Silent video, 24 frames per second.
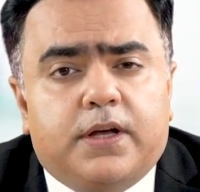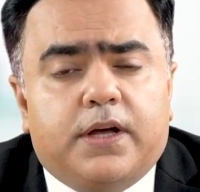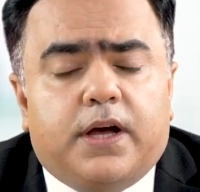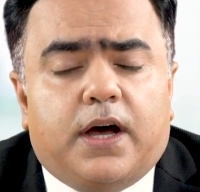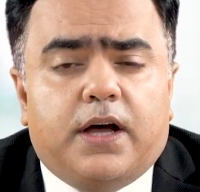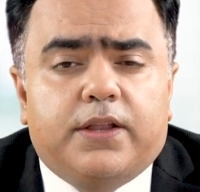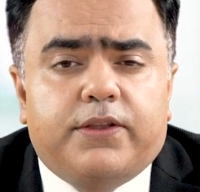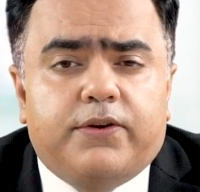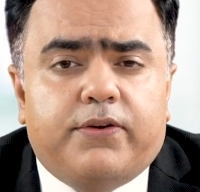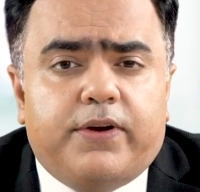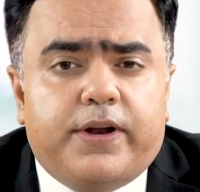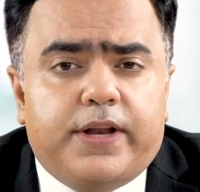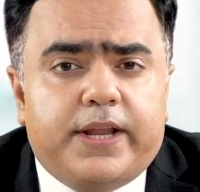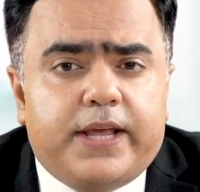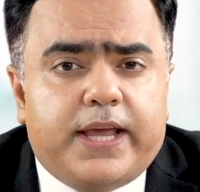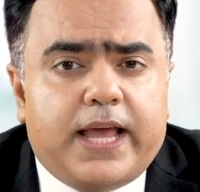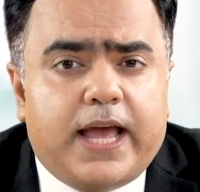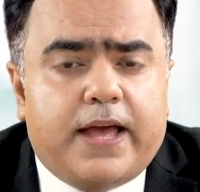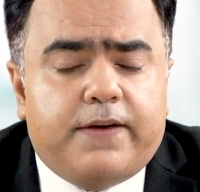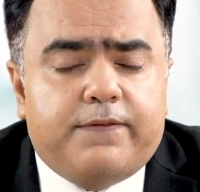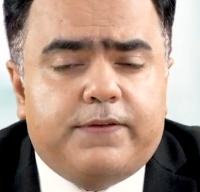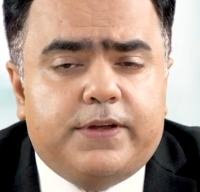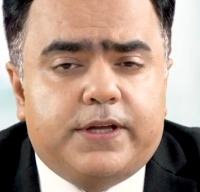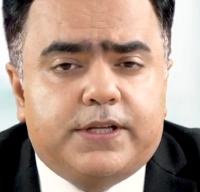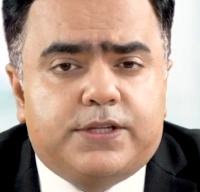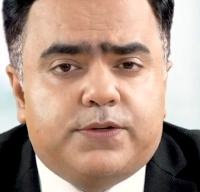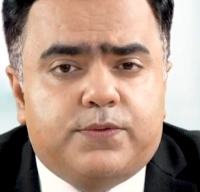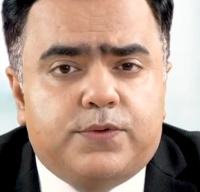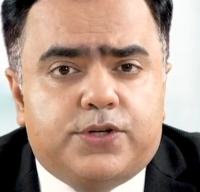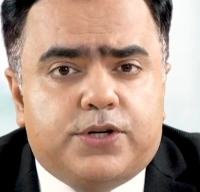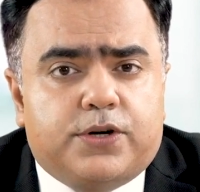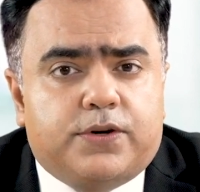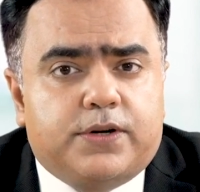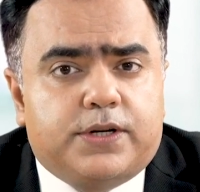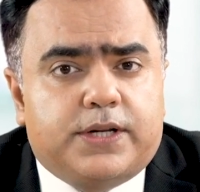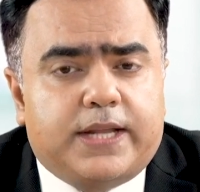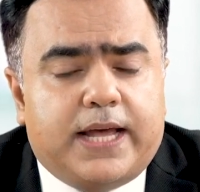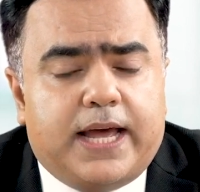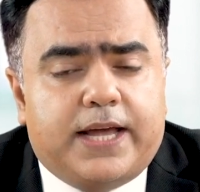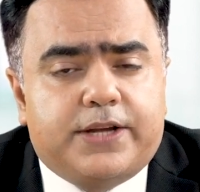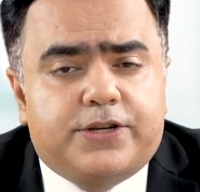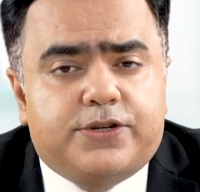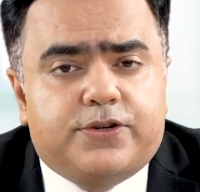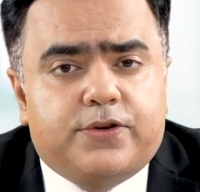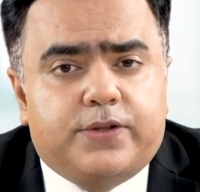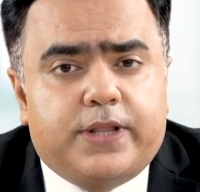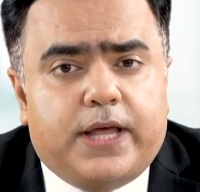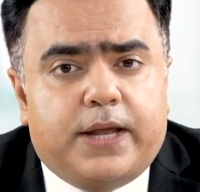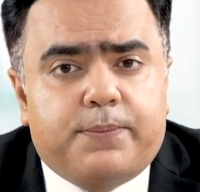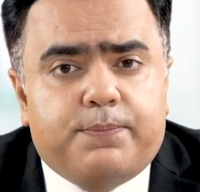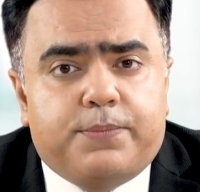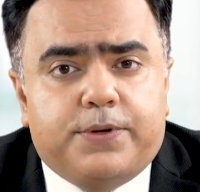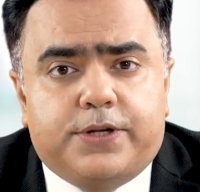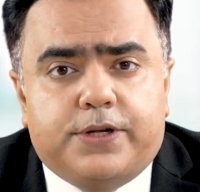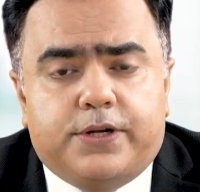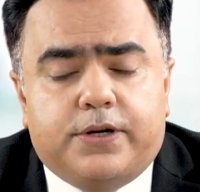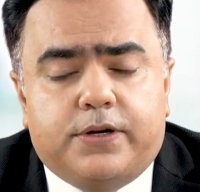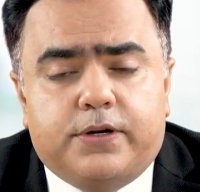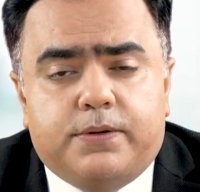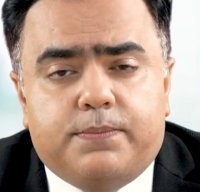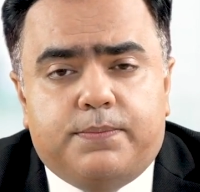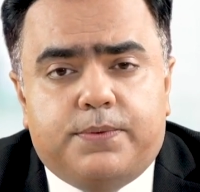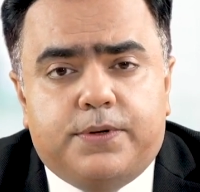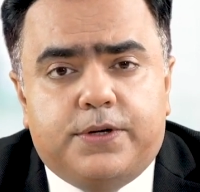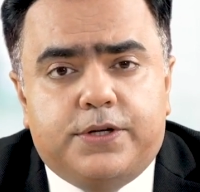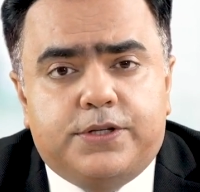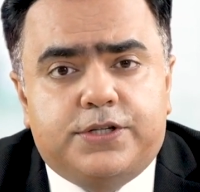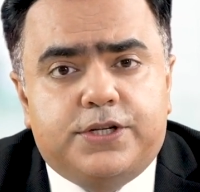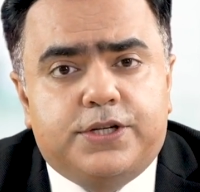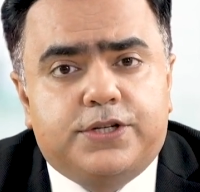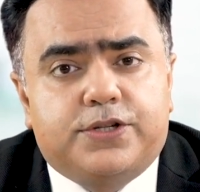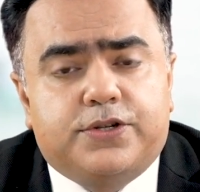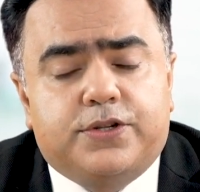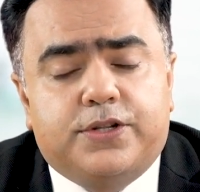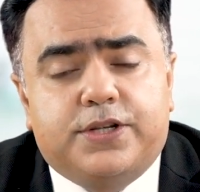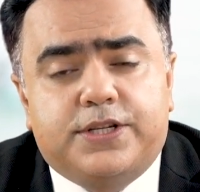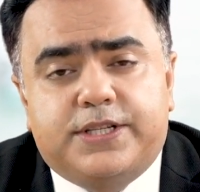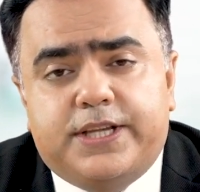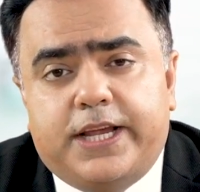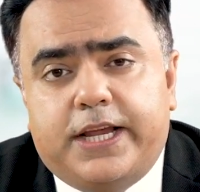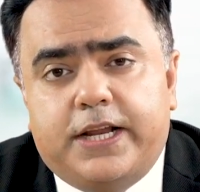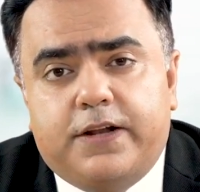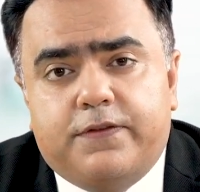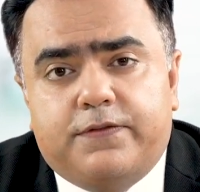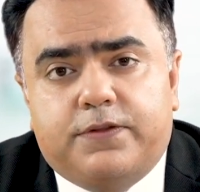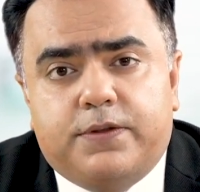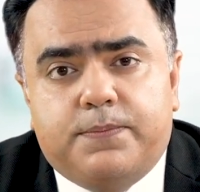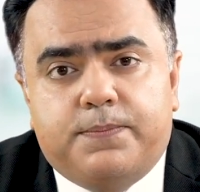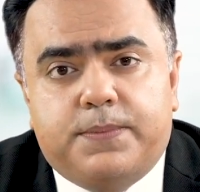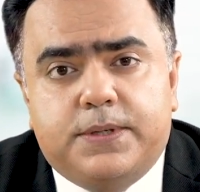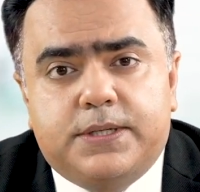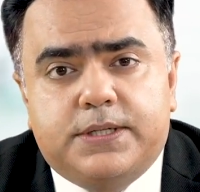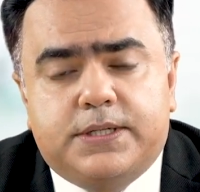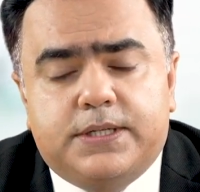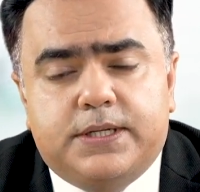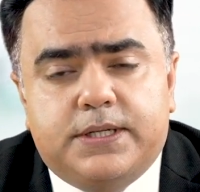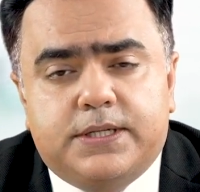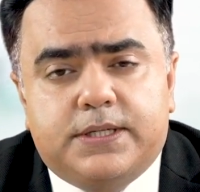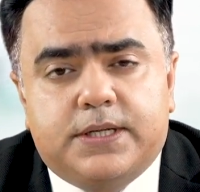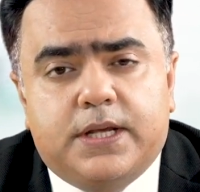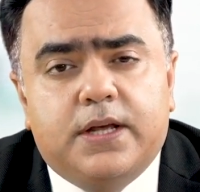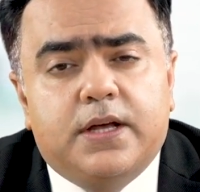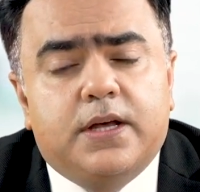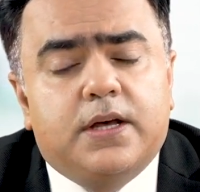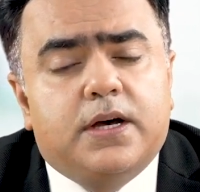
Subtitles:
are there any caveats which are attached to that particular purchase or the sale of the business?